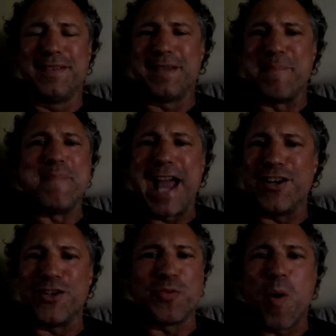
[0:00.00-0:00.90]

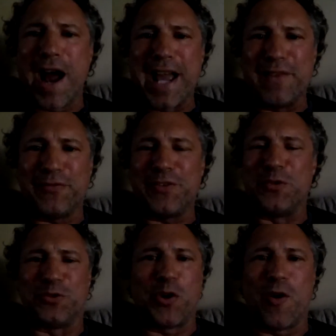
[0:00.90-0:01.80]
mayor's wife,
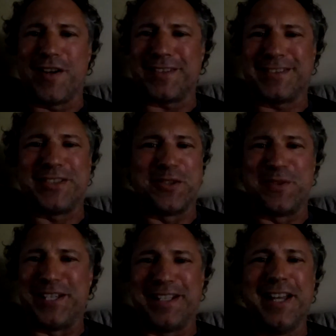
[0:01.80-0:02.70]
who talked to
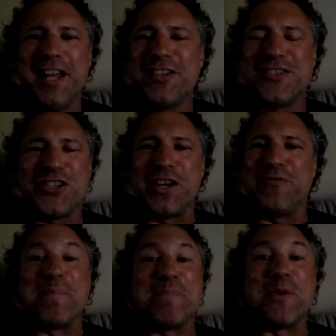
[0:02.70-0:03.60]
the
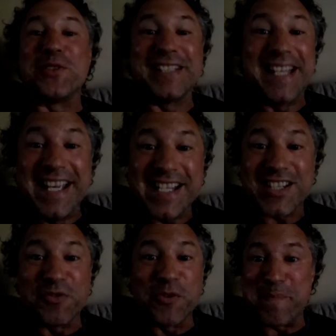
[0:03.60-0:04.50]
chief of
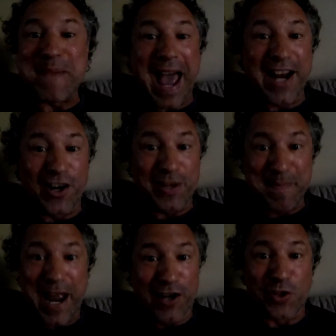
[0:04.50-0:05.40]
police through the mayor. The
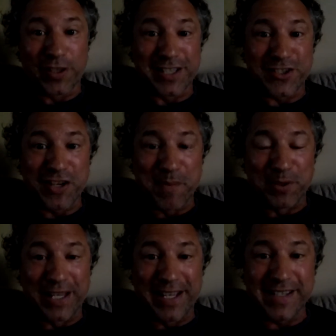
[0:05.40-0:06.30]
mayor talked to the chief of
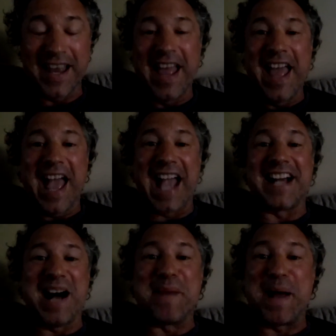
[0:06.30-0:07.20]
police
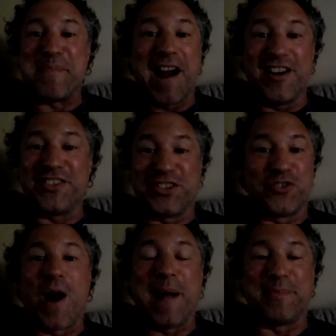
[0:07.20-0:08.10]
and got my parents to
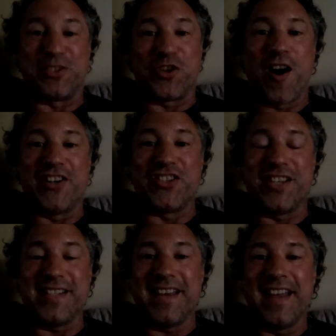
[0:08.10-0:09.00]
drop the
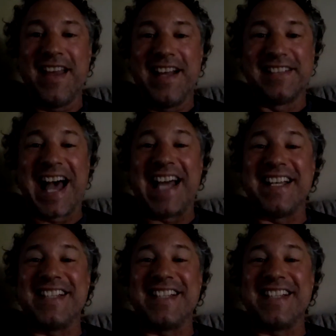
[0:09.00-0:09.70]
charges. That